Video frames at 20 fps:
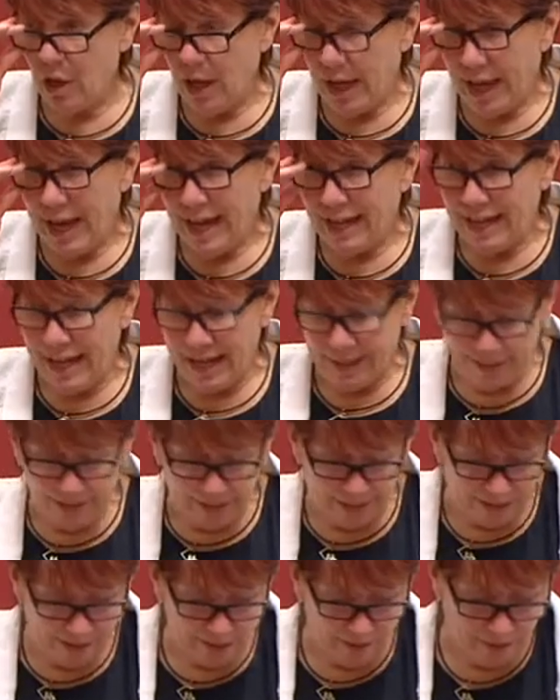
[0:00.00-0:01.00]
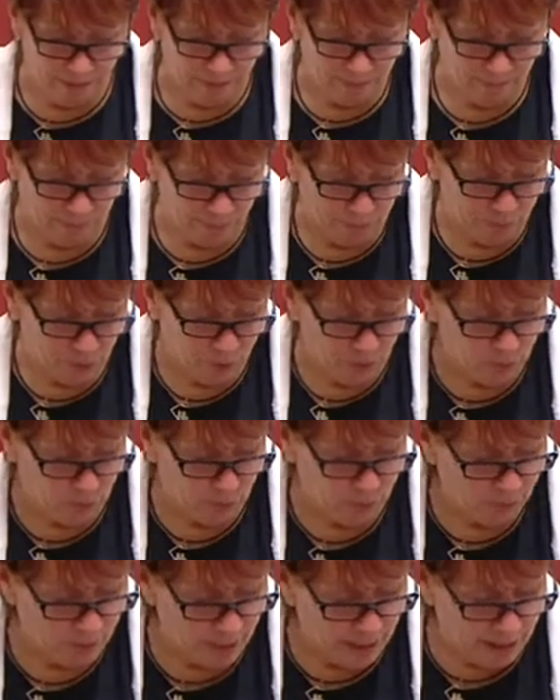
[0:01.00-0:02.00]
had access
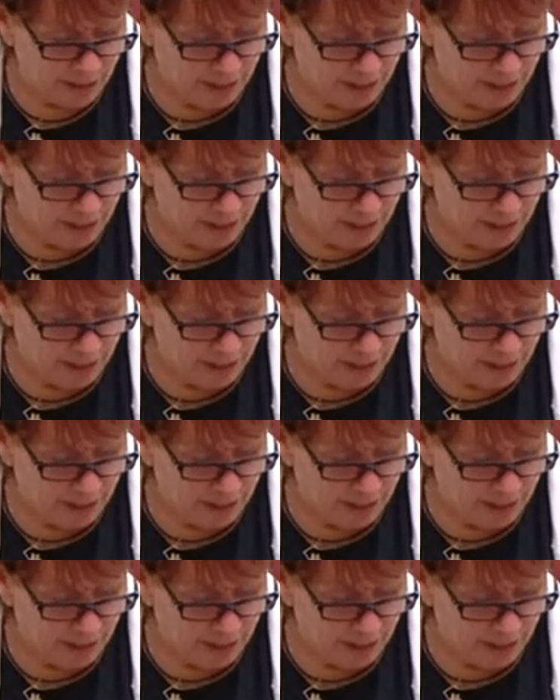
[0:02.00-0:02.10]
to